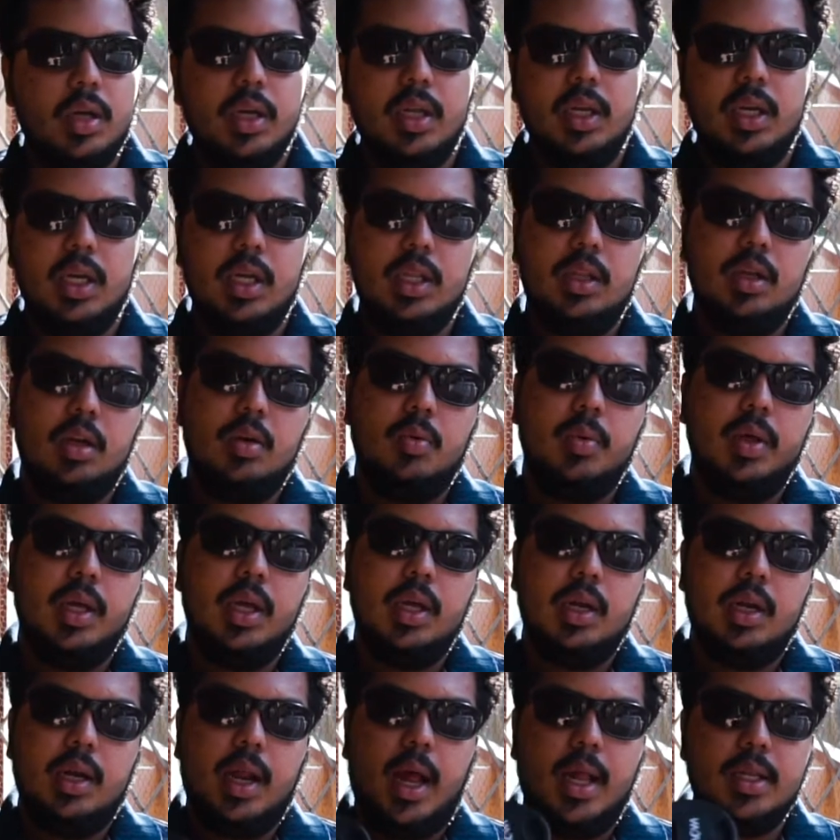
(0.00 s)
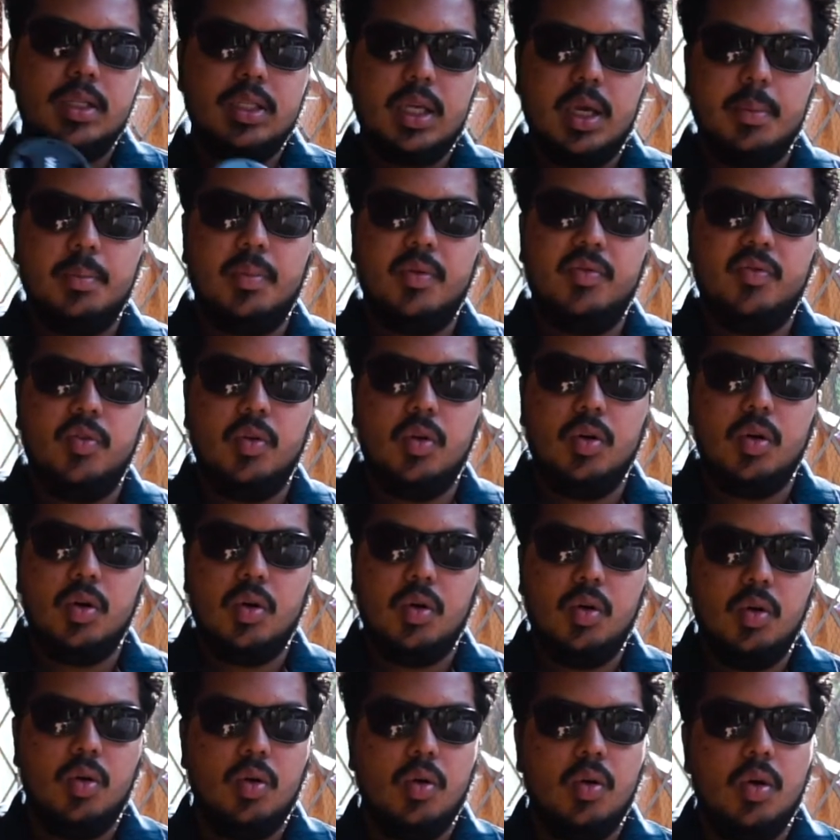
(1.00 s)
in either doing landscape before
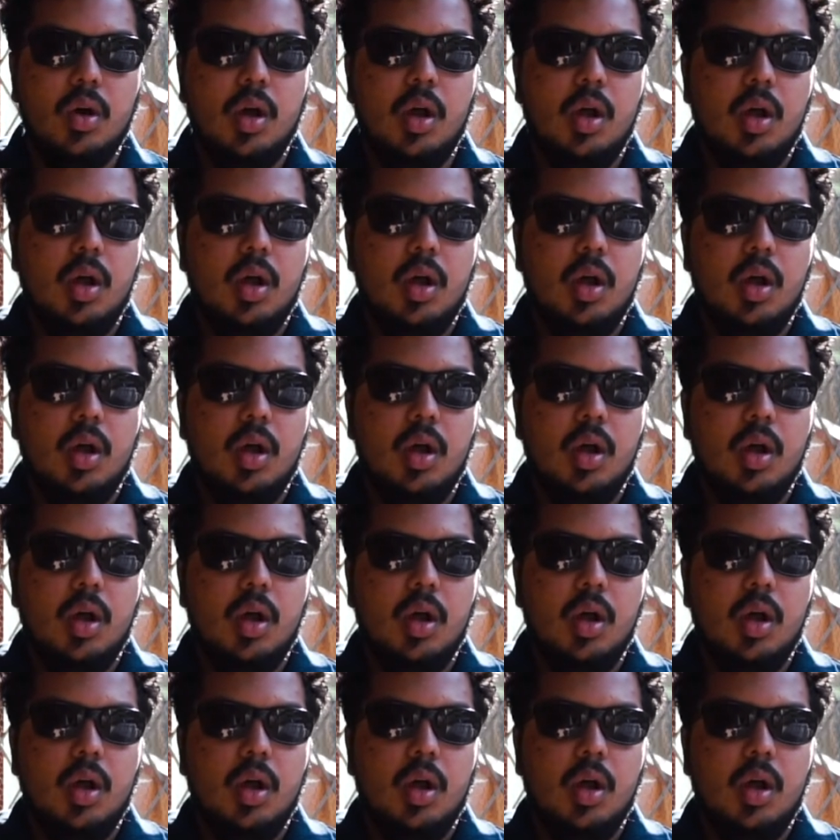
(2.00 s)
or